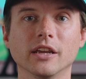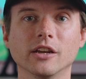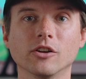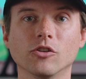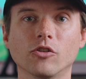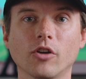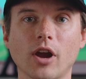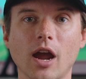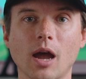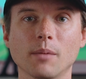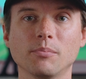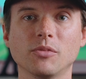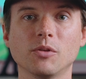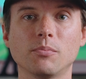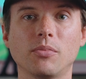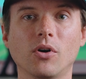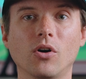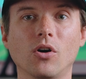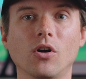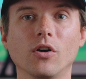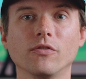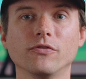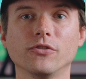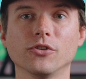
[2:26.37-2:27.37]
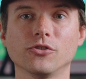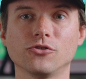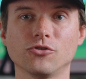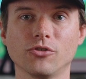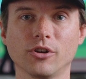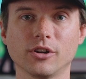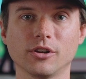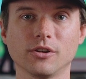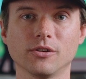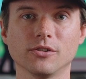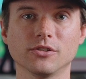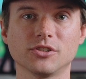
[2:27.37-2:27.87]
and grab the ball for
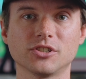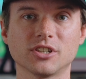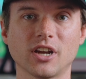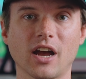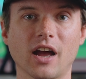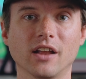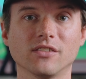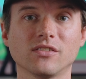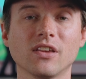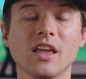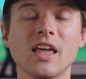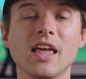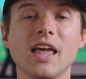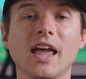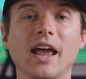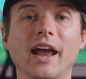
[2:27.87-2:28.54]
trickier shots.